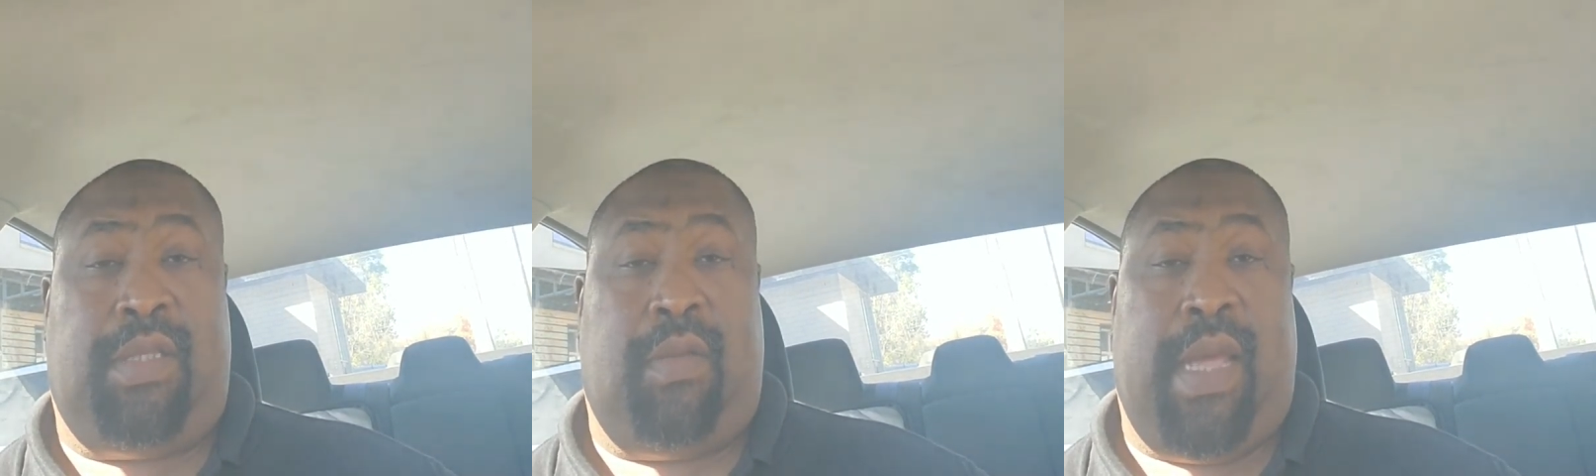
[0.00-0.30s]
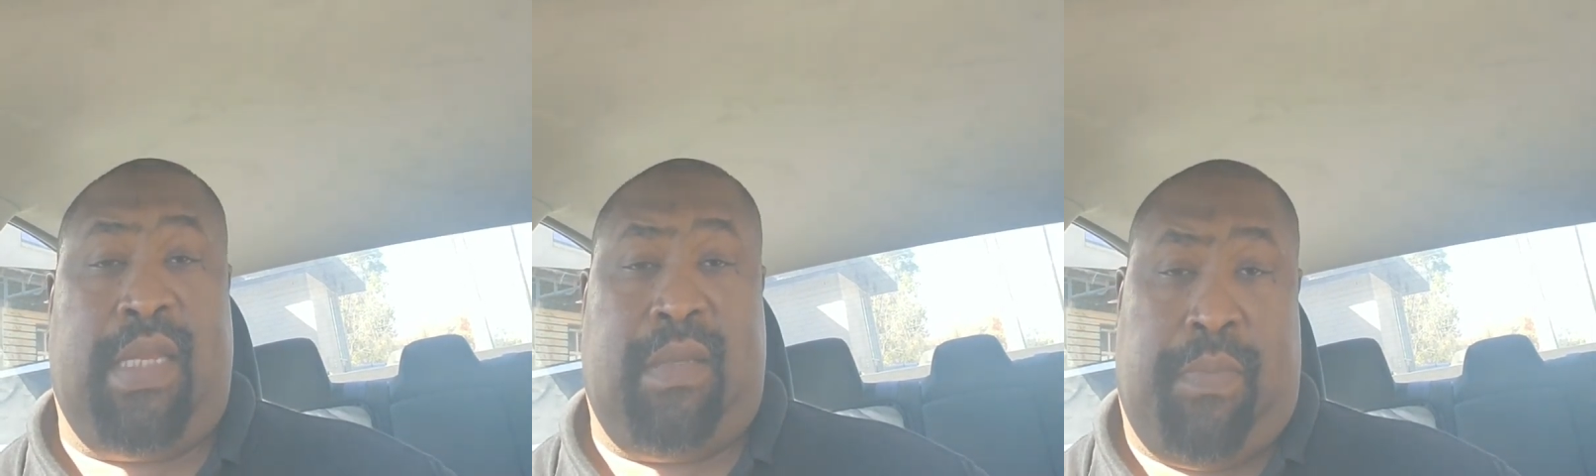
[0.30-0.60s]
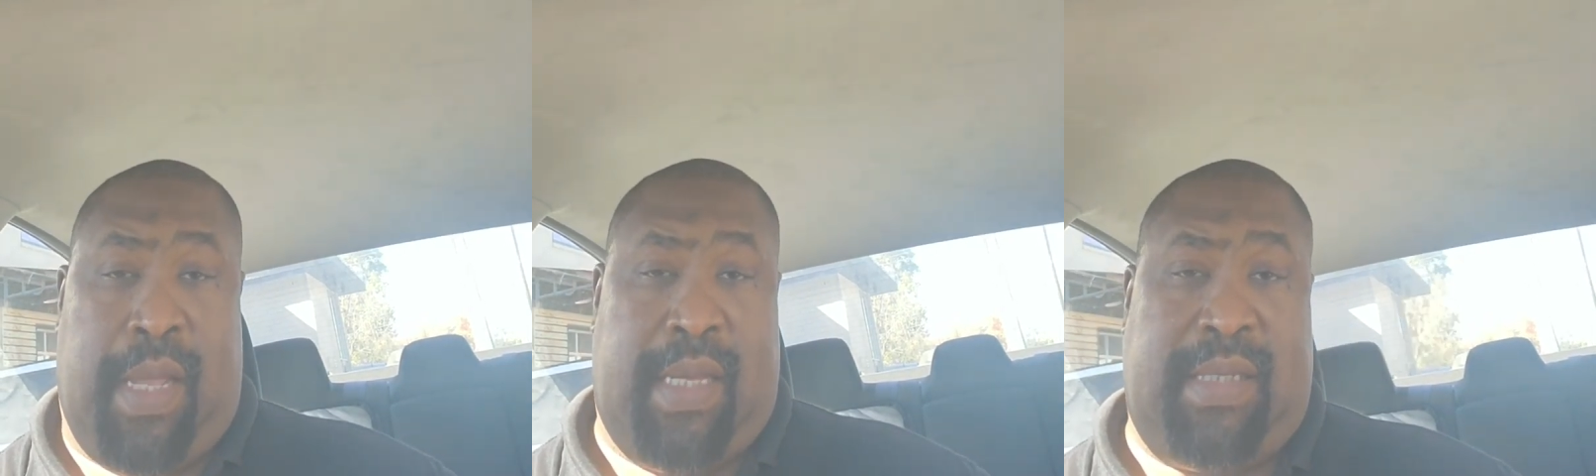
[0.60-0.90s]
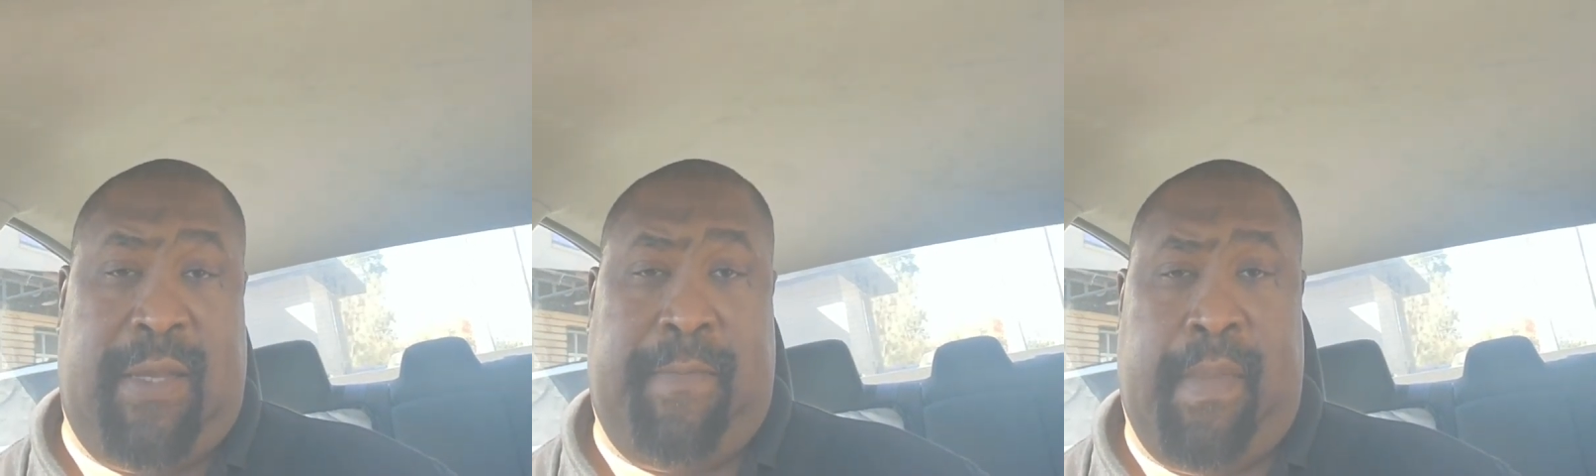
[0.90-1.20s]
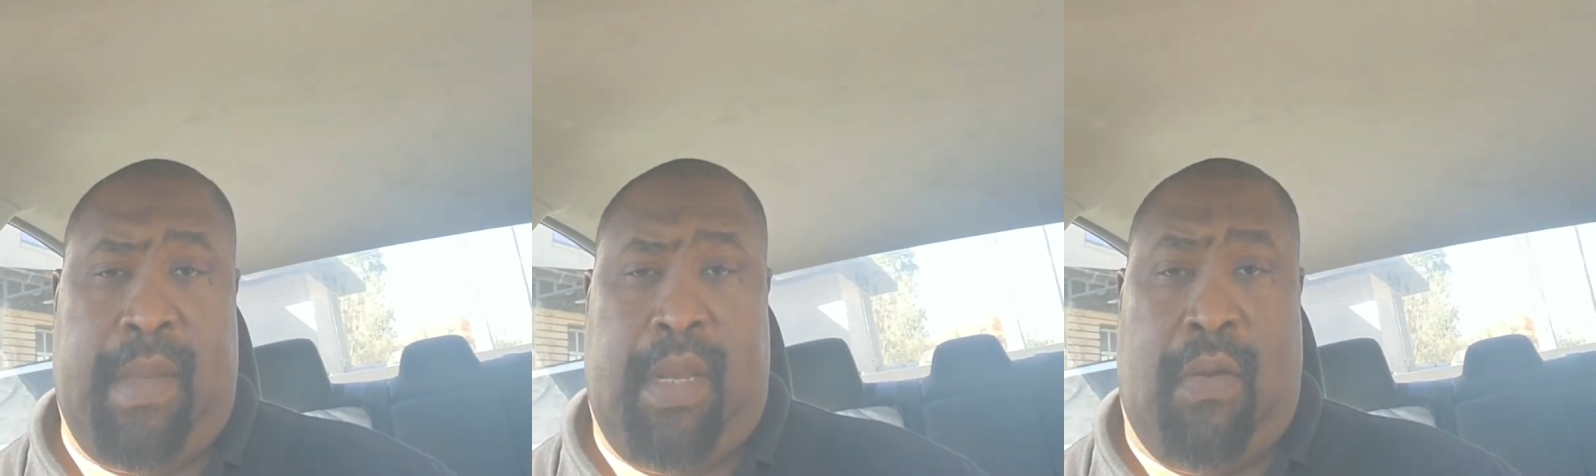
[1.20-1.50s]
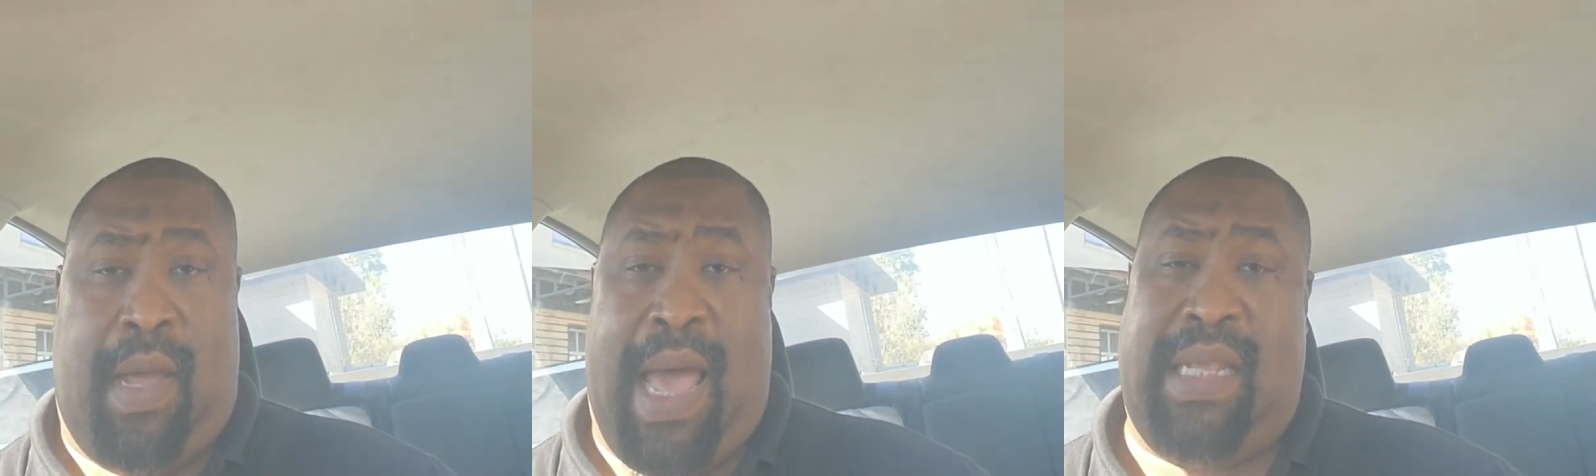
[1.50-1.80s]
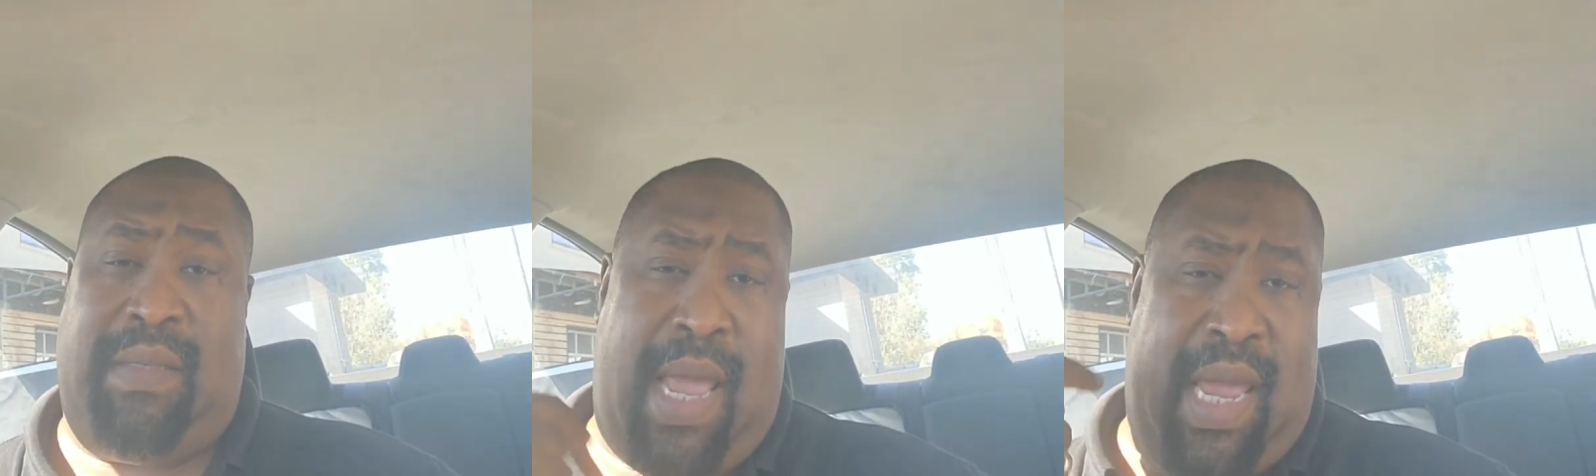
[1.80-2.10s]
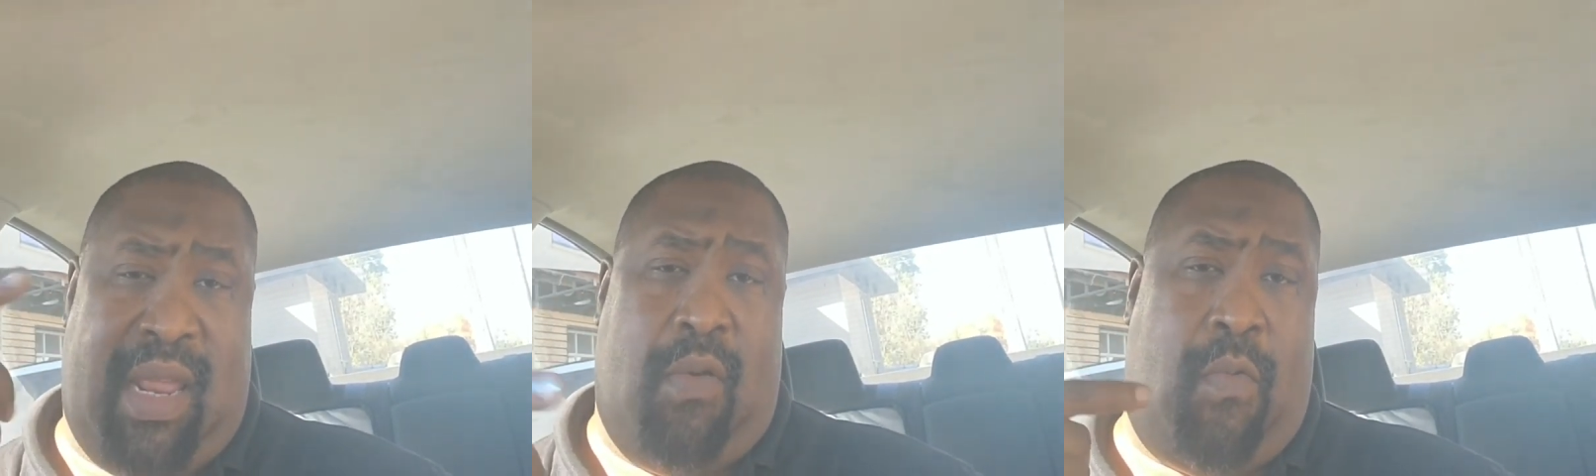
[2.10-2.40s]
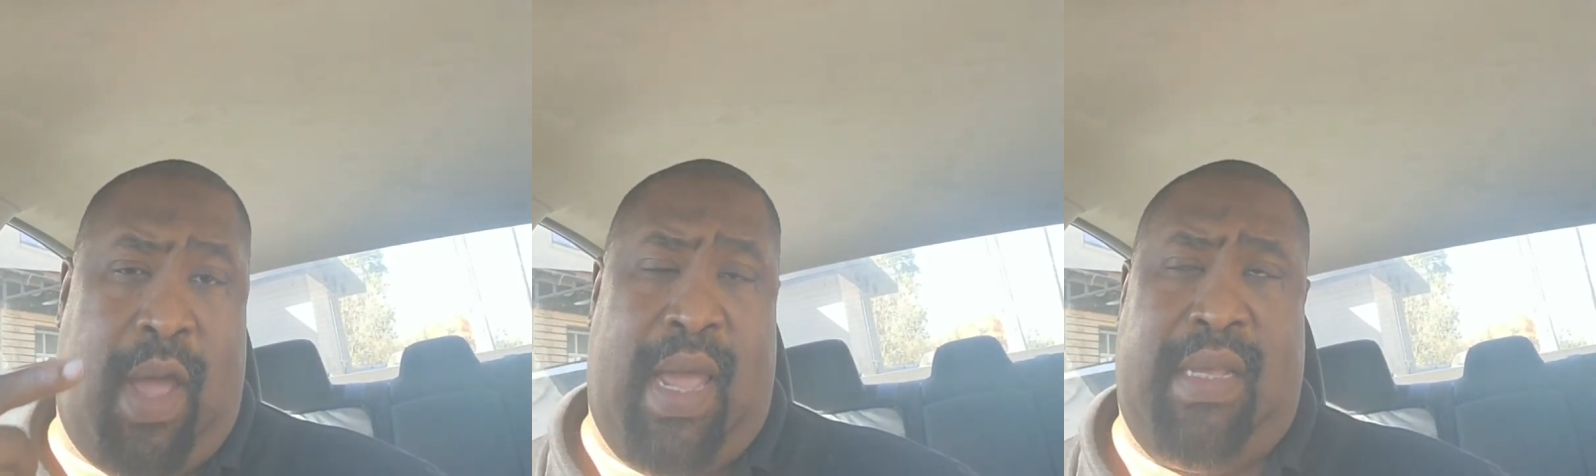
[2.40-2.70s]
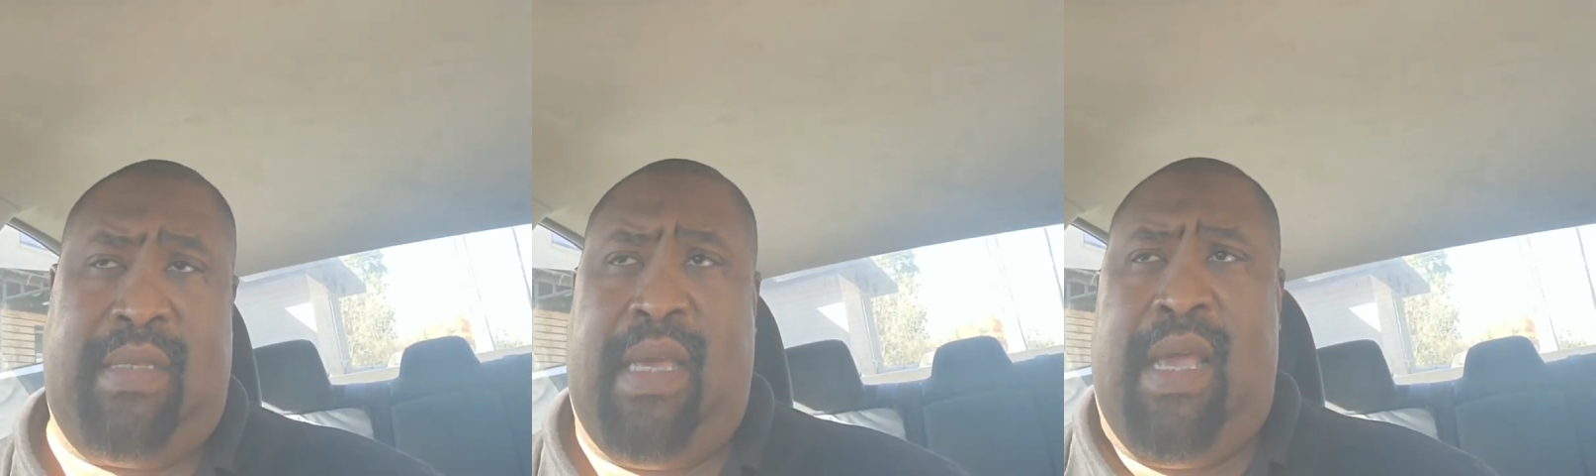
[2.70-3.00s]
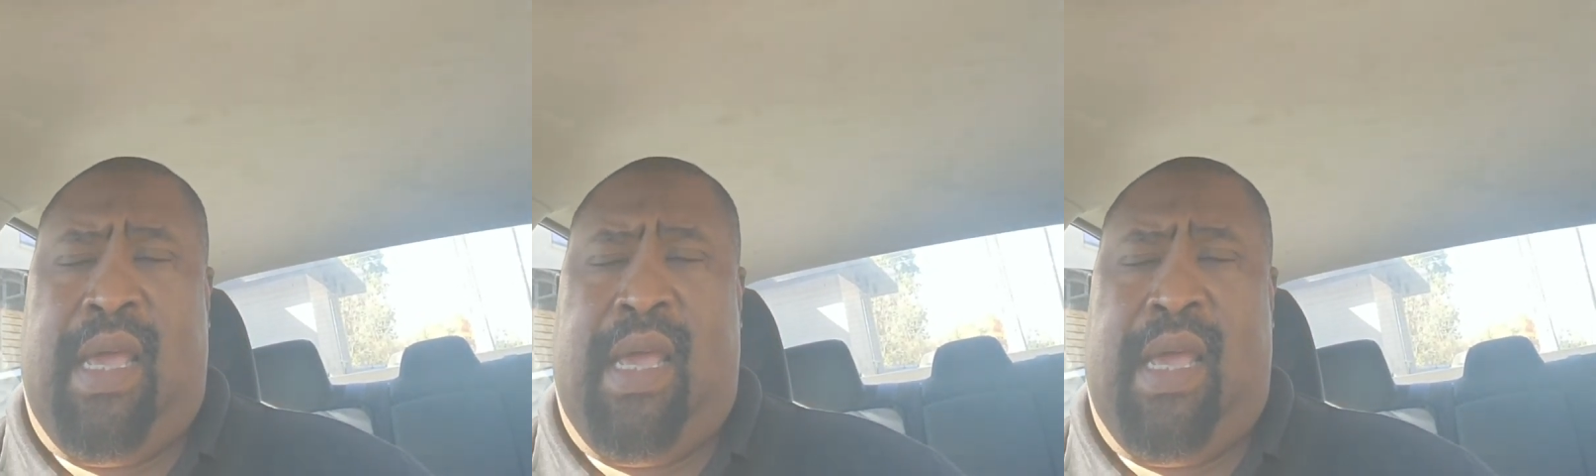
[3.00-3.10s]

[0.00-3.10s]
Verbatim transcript: So that is a blessing. You know, God is making the ways.